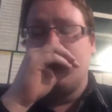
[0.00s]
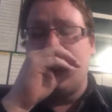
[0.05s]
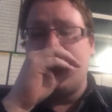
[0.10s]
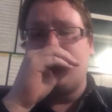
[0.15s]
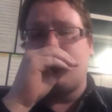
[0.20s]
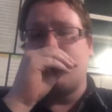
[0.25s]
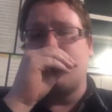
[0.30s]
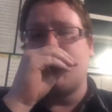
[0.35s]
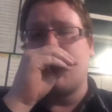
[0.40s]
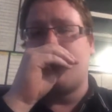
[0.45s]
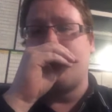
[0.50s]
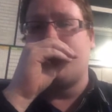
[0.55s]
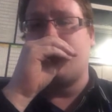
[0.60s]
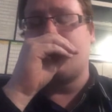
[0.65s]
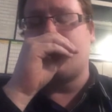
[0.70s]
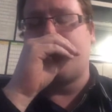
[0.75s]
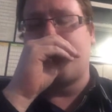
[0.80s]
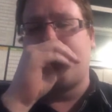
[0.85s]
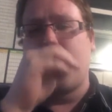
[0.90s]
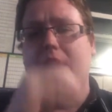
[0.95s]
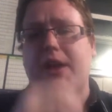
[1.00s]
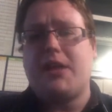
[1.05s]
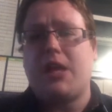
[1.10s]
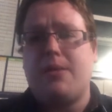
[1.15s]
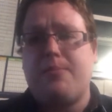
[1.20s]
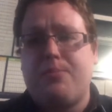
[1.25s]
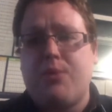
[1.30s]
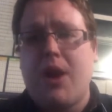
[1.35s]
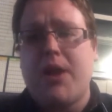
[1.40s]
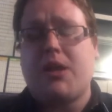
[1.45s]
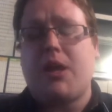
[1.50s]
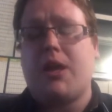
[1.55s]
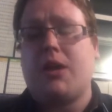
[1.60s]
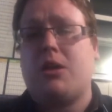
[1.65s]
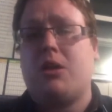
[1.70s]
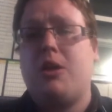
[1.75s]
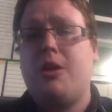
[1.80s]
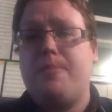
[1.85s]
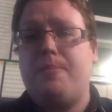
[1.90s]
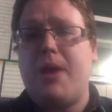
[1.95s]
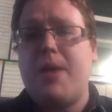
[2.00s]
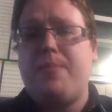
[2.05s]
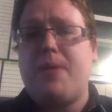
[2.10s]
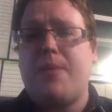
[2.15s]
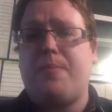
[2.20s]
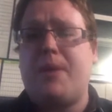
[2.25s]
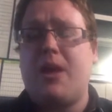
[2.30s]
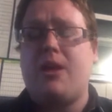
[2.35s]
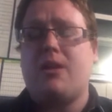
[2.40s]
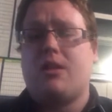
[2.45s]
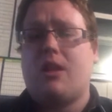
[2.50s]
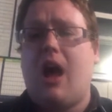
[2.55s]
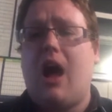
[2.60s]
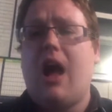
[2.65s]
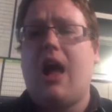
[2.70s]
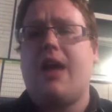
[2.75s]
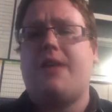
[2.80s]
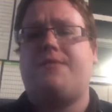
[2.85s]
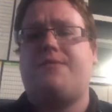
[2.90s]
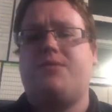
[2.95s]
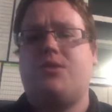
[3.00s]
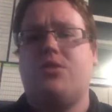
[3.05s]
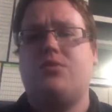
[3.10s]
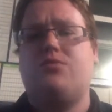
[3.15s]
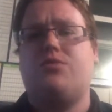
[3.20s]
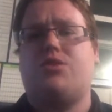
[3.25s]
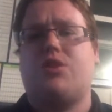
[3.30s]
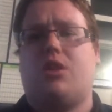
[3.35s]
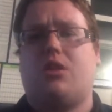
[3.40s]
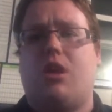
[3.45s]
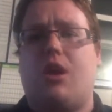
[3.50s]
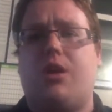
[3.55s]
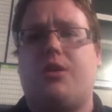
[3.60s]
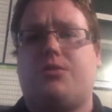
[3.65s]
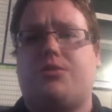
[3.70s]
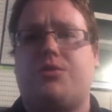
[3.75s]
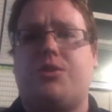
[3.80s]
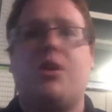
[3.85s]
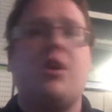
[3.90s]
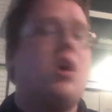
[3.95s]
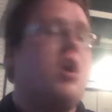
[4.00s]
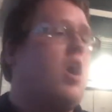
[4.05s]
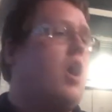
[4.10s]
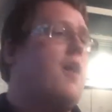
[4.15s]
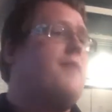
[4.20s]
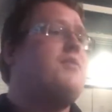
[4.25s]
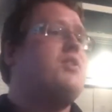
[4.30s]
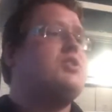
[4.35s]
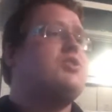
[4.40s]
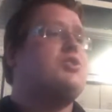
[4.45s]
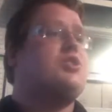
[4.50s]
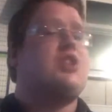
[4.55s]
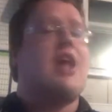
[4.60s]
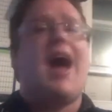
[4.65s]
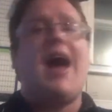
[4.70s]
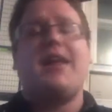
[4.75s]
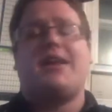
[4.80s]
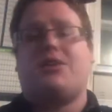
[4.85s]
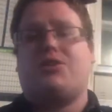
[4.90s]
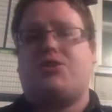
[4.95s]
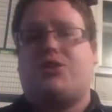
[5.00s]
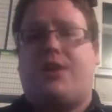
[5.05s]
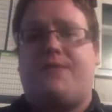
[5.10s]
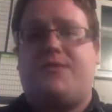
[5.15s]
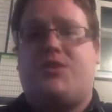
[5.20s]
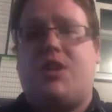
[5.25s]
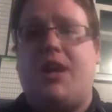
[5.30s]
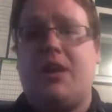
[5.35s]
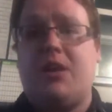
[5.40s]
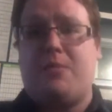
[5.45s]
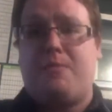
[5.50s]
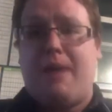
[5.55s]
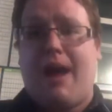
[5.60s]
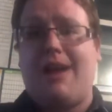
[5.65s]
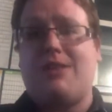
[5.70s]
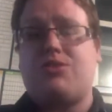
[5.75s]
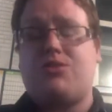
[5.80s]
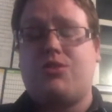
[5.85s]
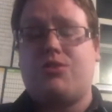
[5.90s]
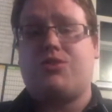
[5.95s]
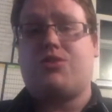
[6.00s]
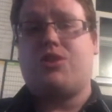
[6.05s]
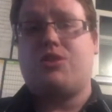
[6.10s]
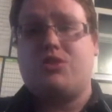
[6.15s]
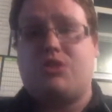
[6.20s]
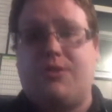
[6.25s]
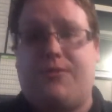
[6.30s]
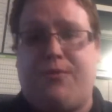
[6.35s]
ladies and gentlemen, it's a breaking, breaking PPP live news alert on the status of Dick Masterson's